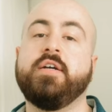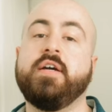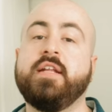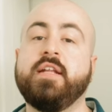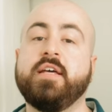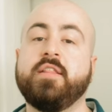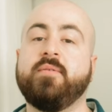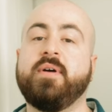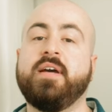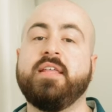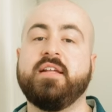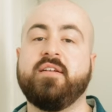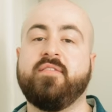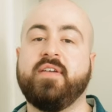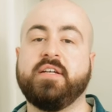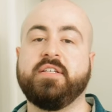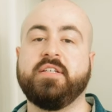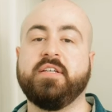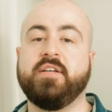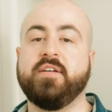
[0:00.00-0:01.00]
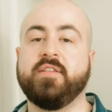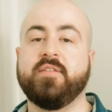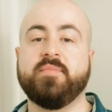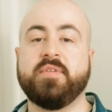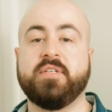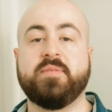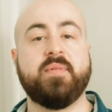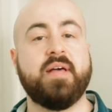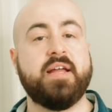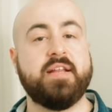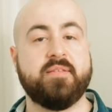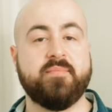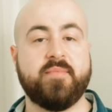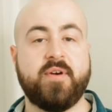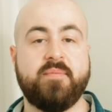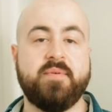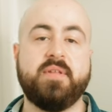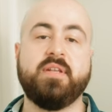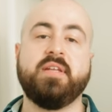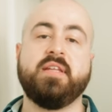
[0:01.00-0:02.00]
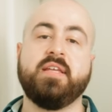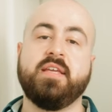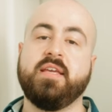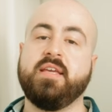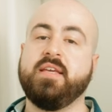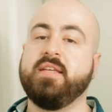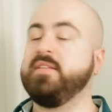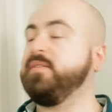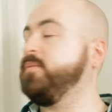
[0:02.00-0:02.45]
Another way that I've actually got them displayed at the moment is